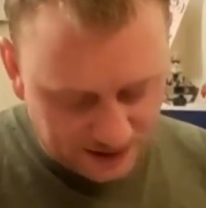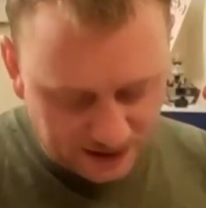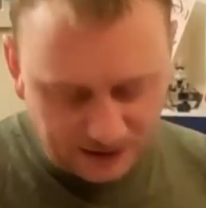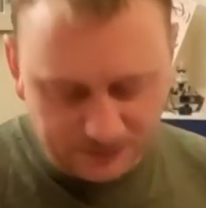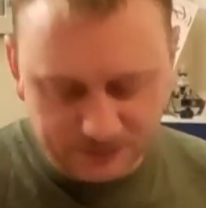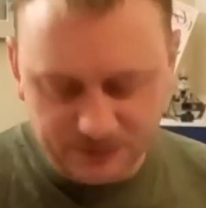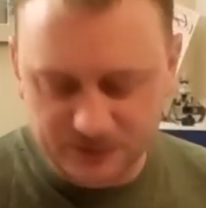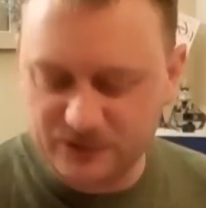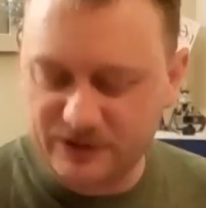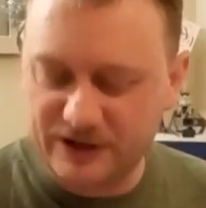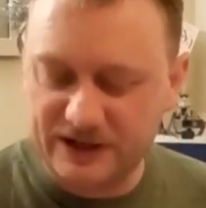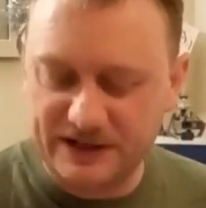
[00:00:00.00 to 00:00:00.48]

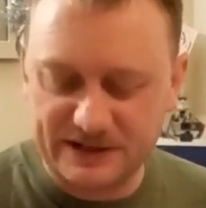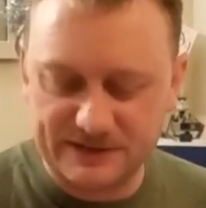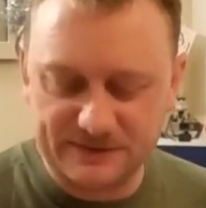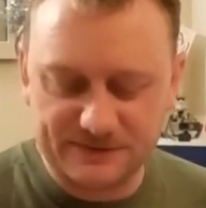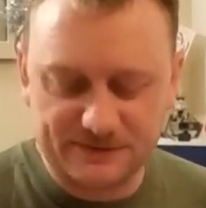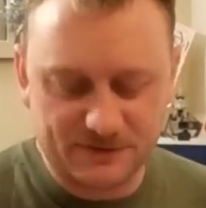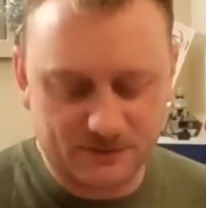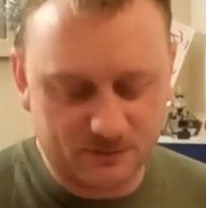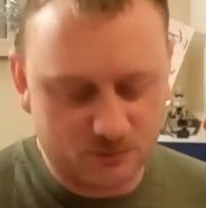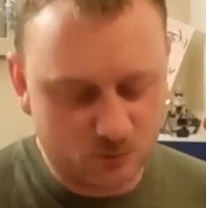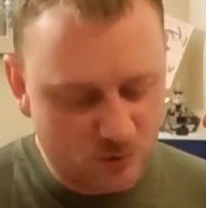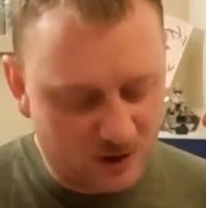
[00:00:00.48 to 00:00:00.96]

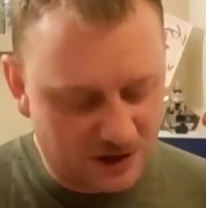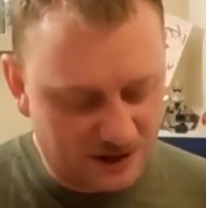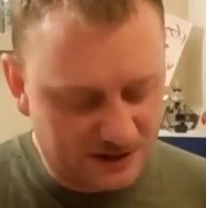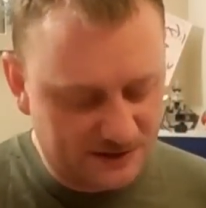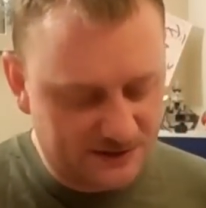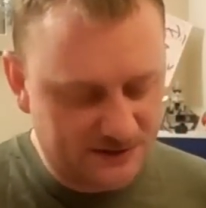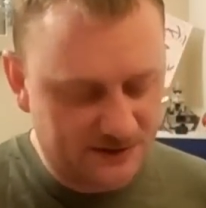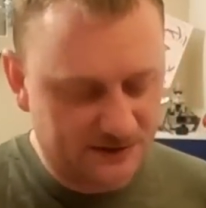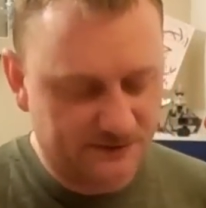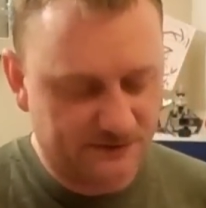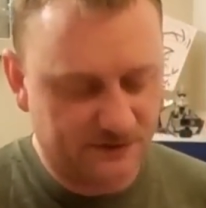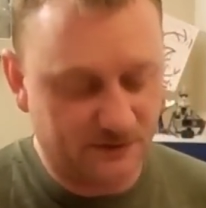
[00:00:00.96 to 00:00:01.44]
upgrading from
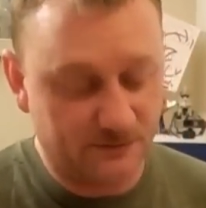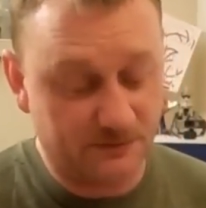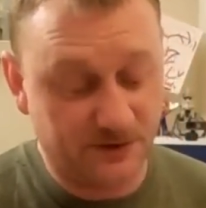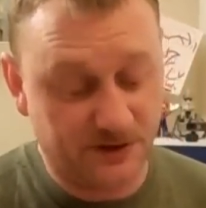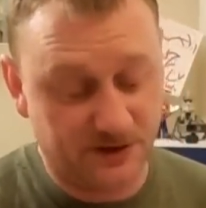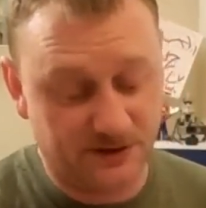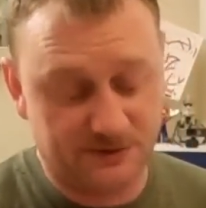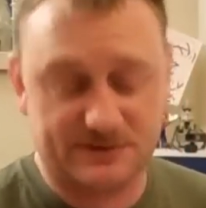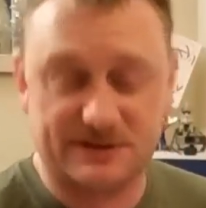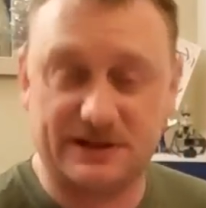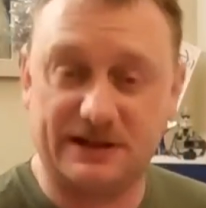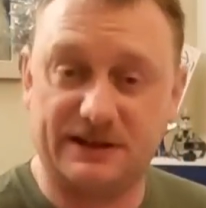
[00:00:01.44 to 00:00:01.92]

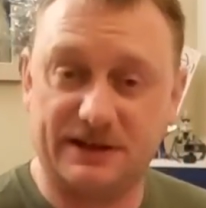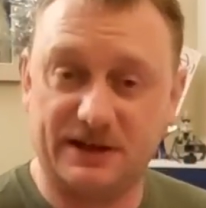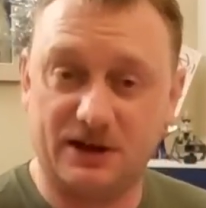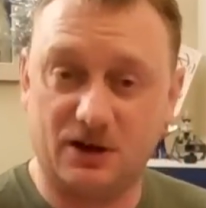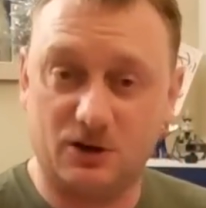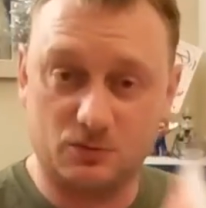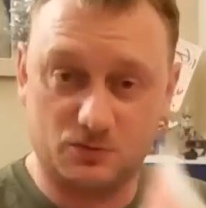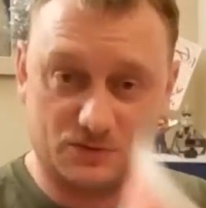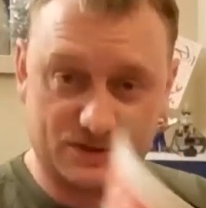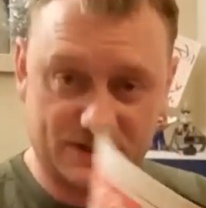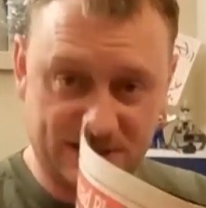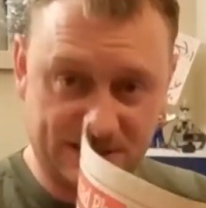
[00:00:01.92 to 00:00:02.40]

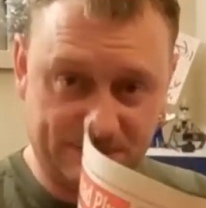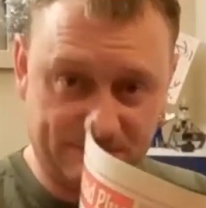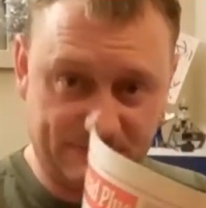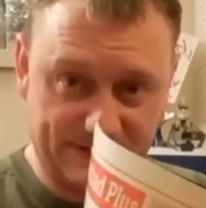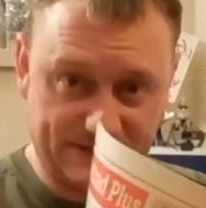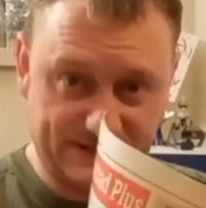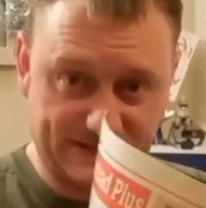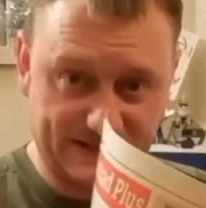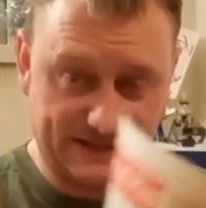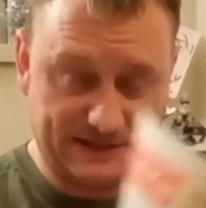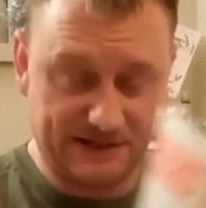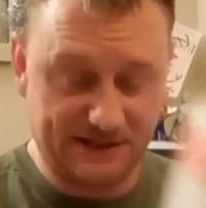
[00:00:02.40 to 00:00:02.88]
the old
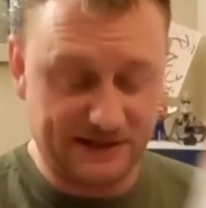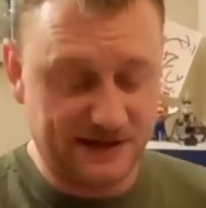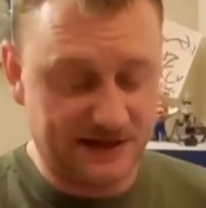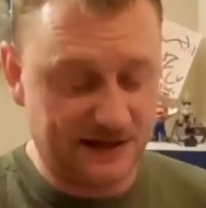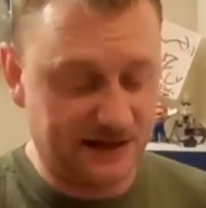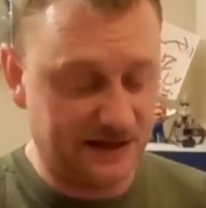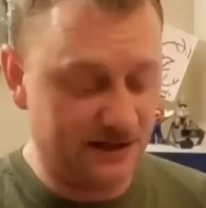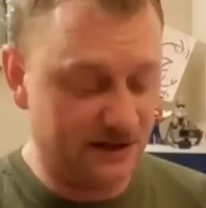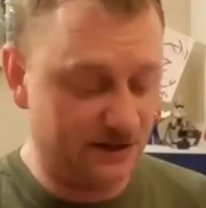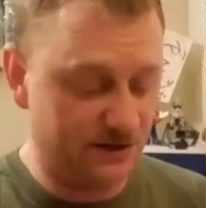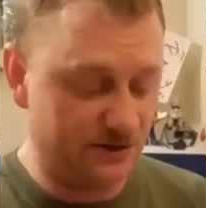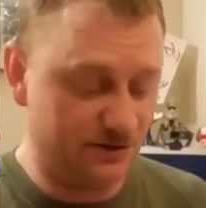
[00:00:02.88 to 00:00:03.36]
CPC
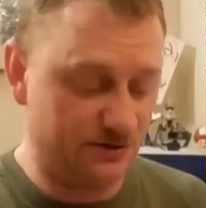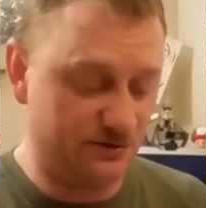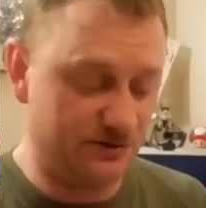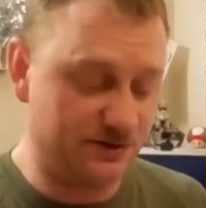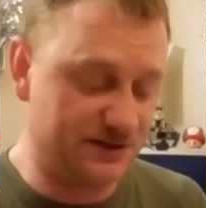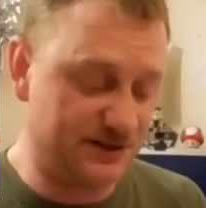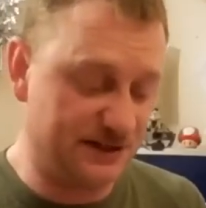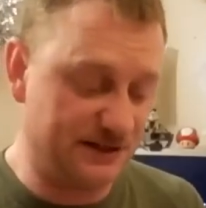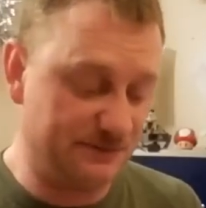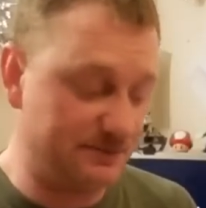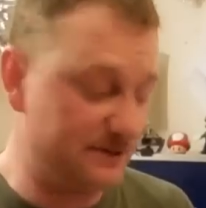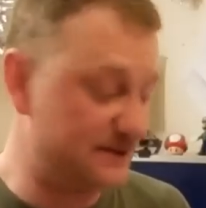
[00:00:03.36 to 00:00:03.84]
there to
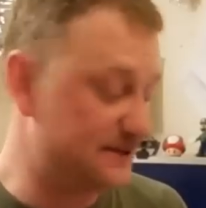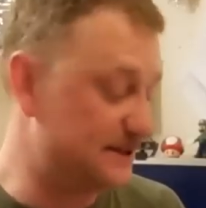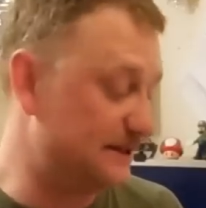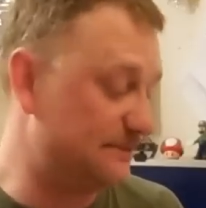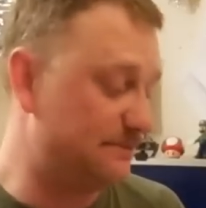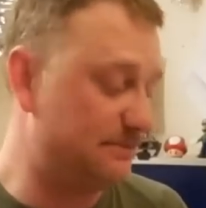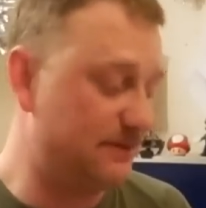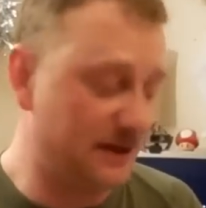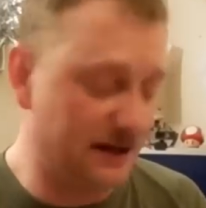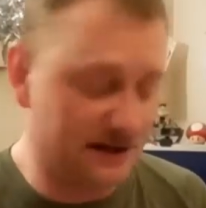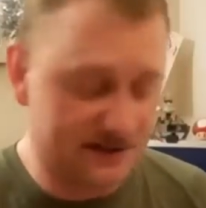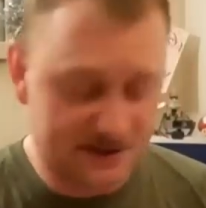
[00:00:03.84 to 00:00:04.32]
the
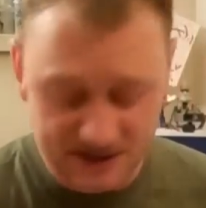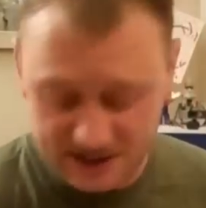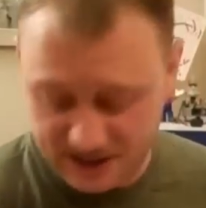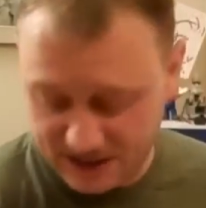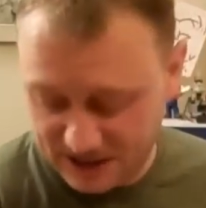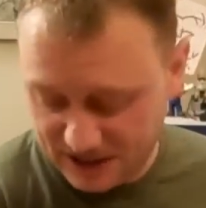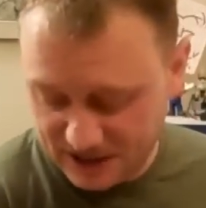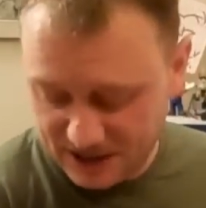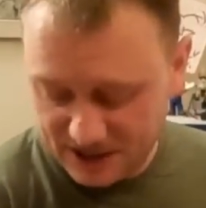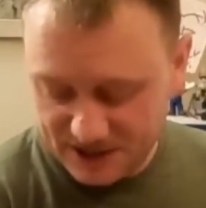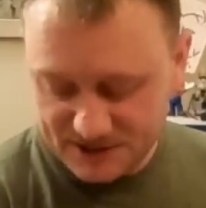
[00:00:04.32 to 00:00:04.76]
CPC Plus.